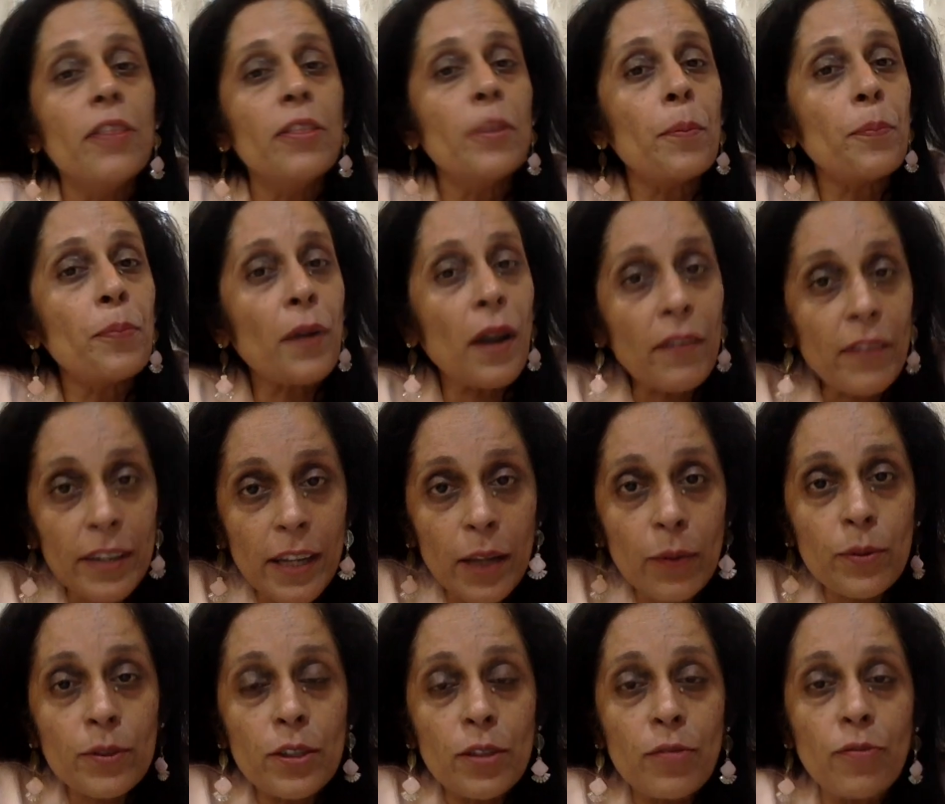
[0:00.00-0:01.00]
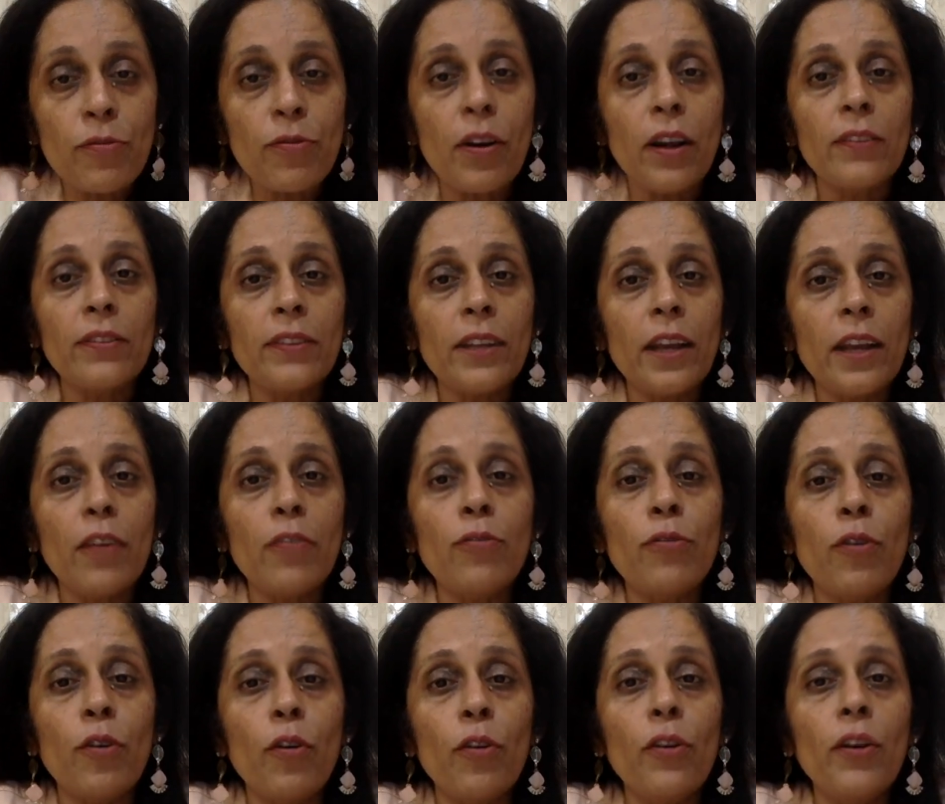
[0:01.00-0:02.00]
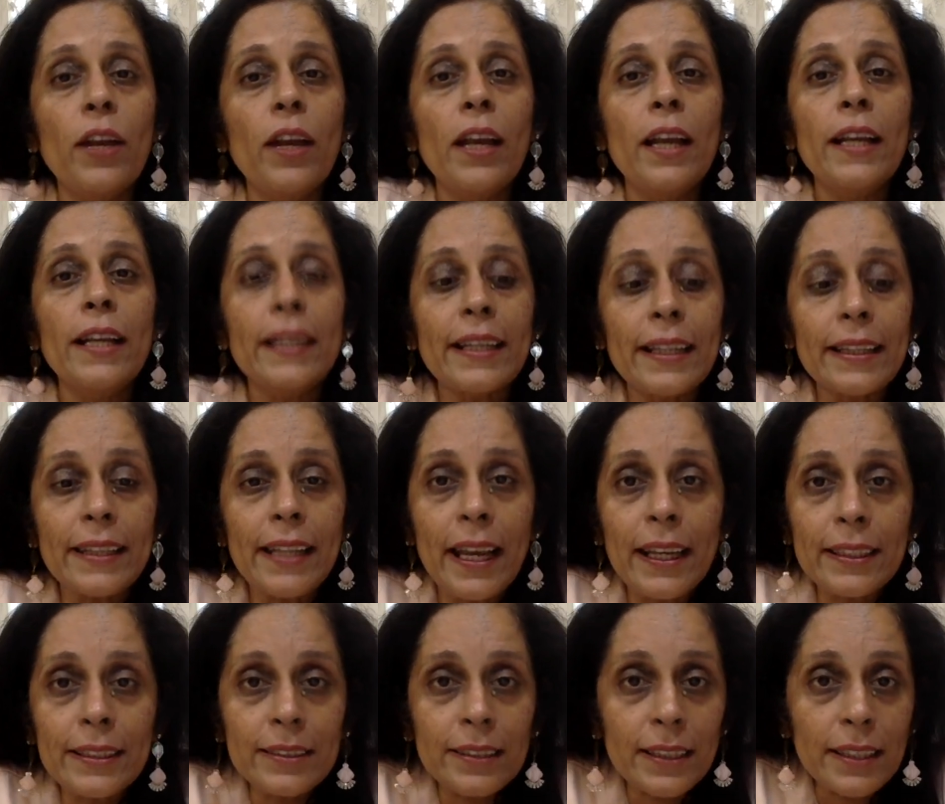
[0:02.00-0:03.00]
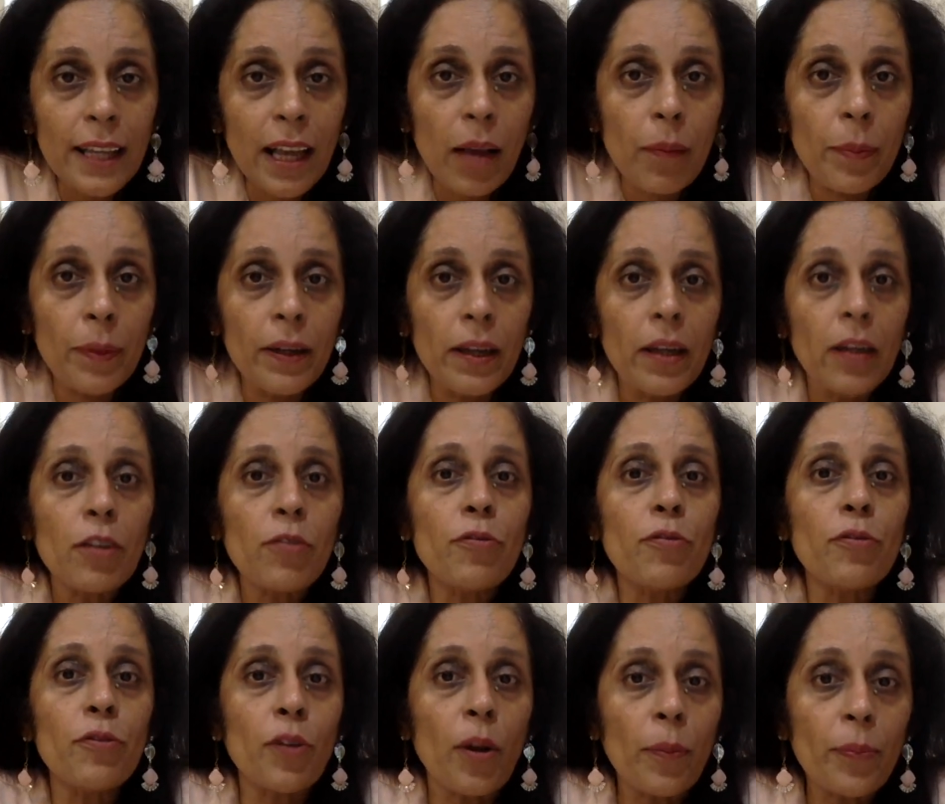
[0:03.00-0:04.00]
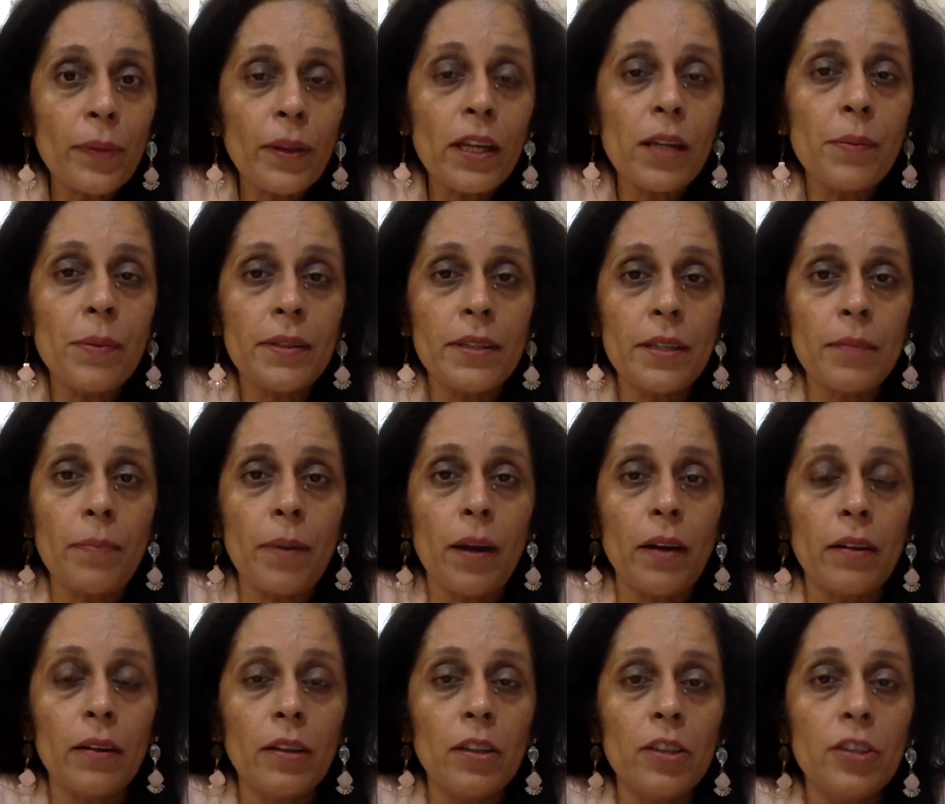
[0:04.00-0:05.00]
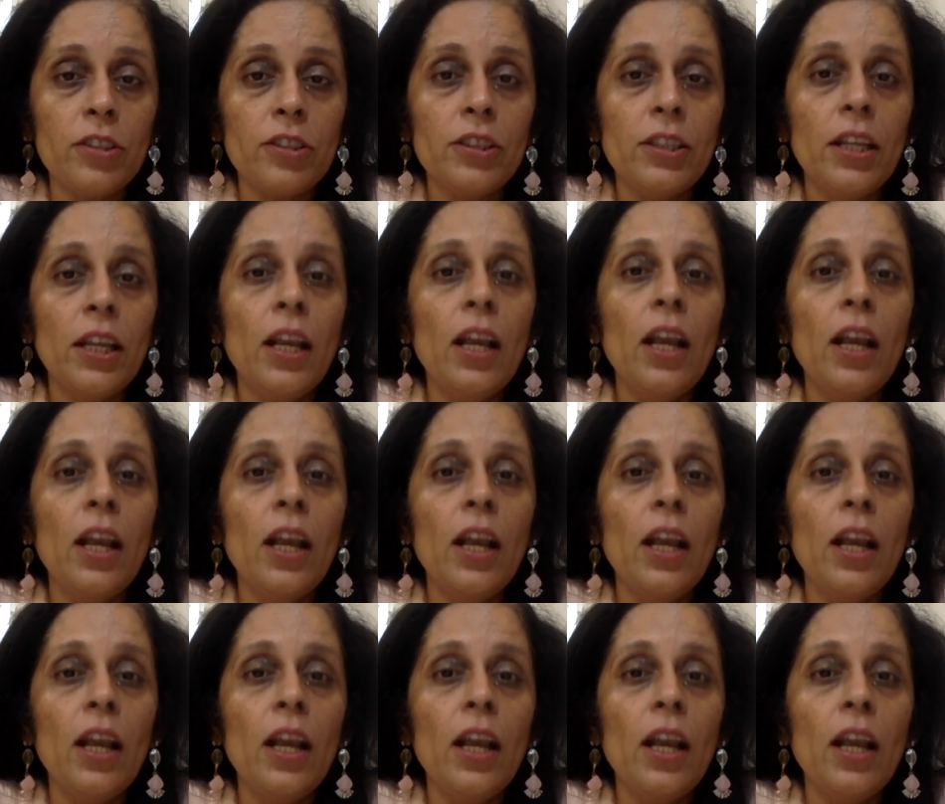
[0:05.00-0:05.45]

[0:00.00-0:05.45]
The private equity fund, therefore, collects the capital from the limited partners